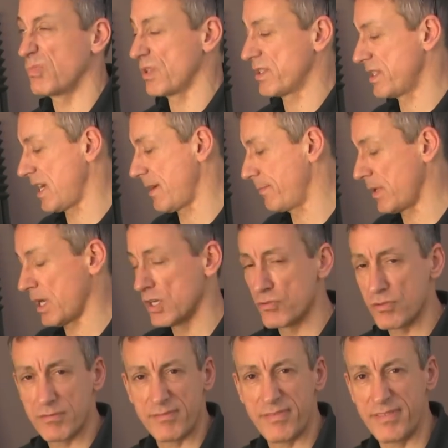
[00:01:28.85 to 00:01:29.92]
What's that?
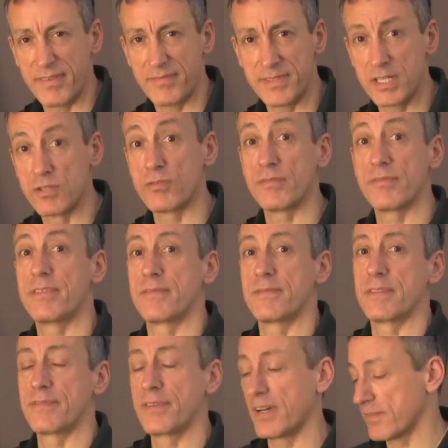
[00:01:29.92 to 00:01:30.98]
150,
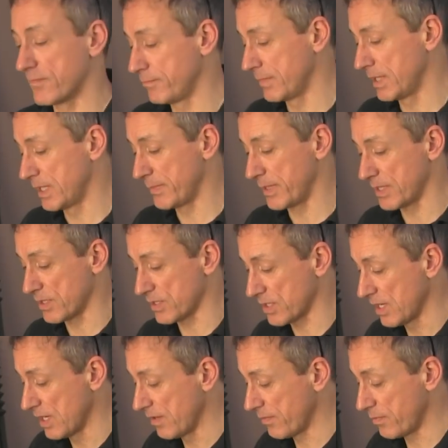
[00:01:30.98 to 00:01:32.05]
155
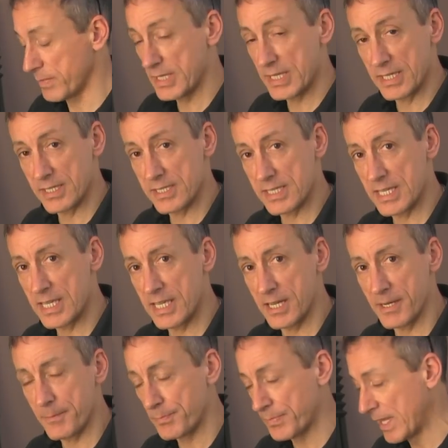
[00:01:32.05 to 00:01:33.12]
millimeters from here to
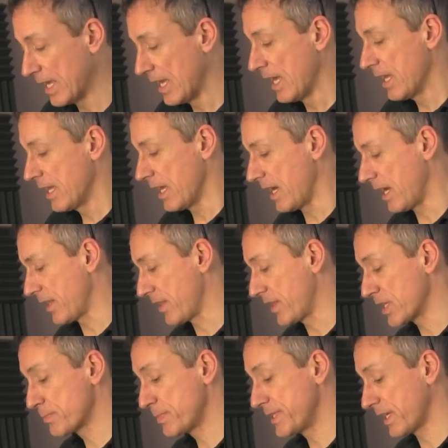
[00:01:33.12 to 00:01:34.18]
here.
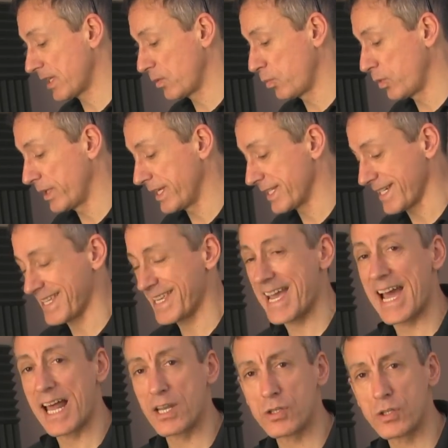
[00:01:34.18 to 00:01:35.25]
This particular one is a
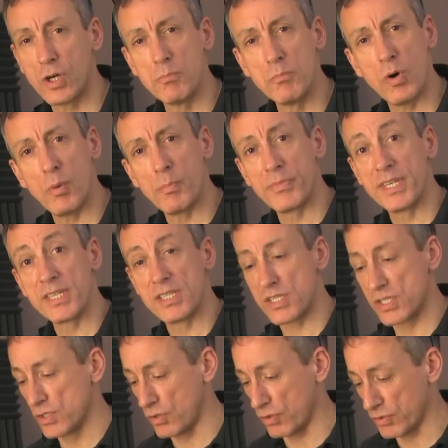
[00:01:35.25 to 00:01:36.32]
calico mop. This
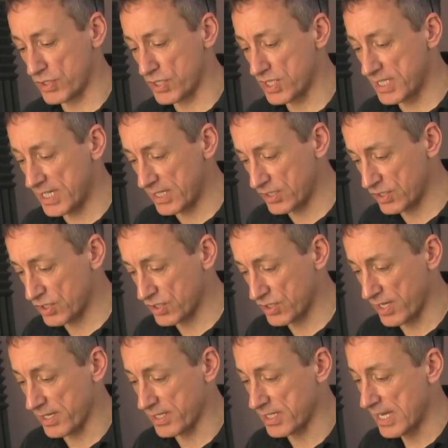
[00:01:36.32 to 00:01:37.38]
is not stitched. It
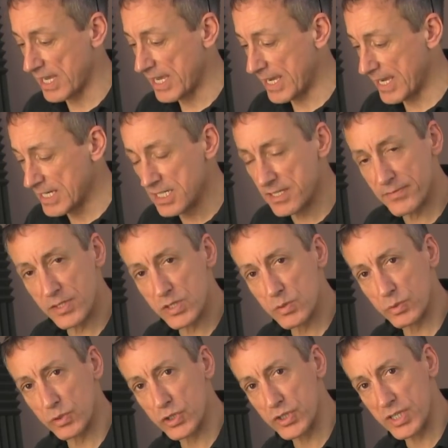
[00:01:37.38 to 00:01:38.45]
says
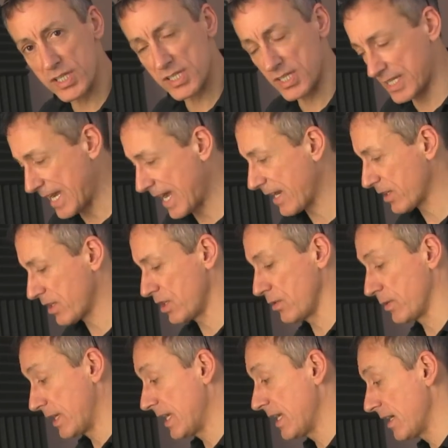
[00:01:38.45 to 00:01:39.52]
individual sheets of
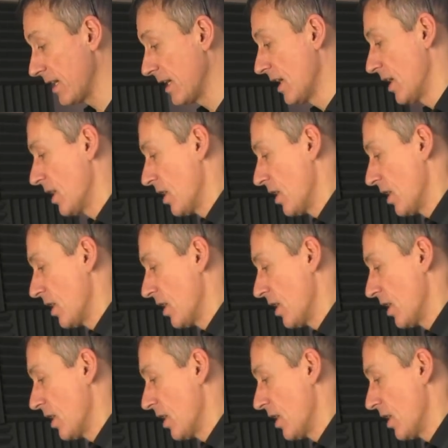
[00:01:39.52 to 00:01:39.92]
calico here.